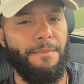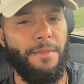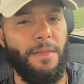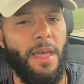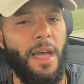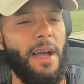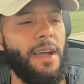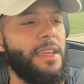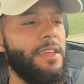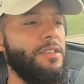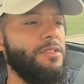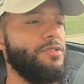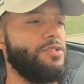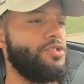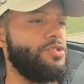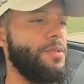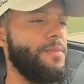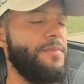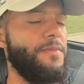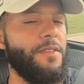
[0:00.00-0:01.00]
How can you
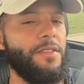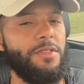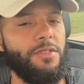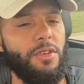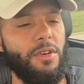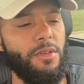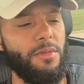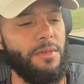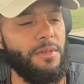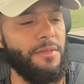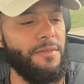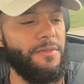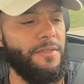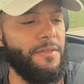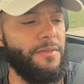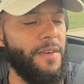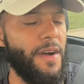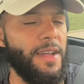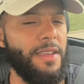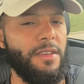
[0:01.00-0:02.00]
strip Fundora for
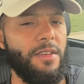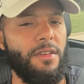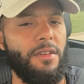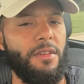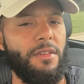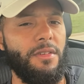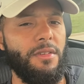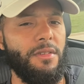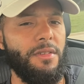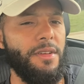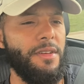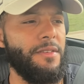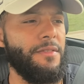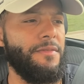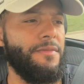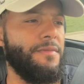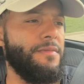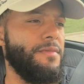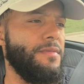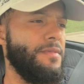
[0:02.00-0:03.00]
fighting Errol if
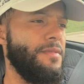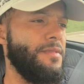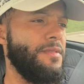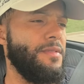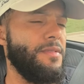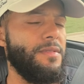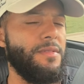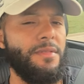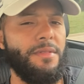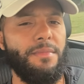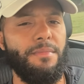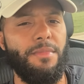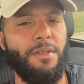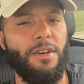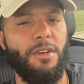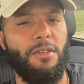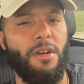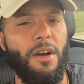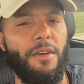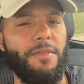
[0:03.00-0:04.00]

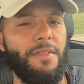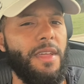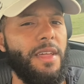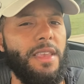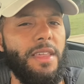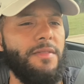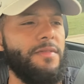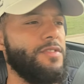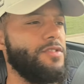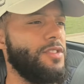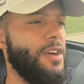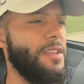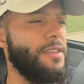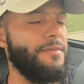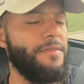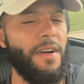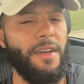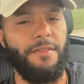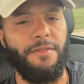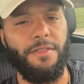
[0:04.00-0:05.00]
Bud Crawford ain't even trying to
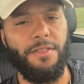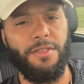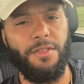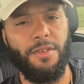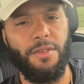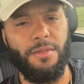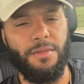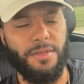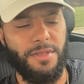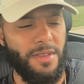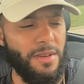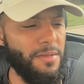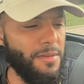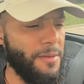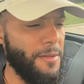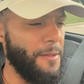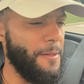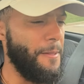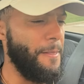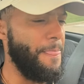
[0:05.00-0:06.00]
fight Fundora? So
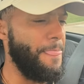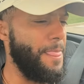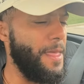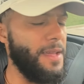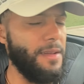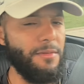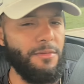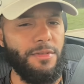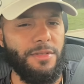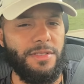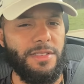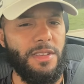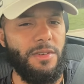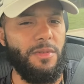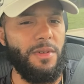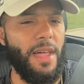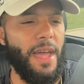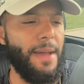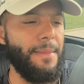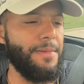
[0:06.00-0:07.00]
that we'll see
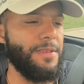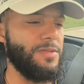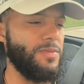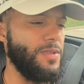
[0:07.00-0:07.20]
what happens.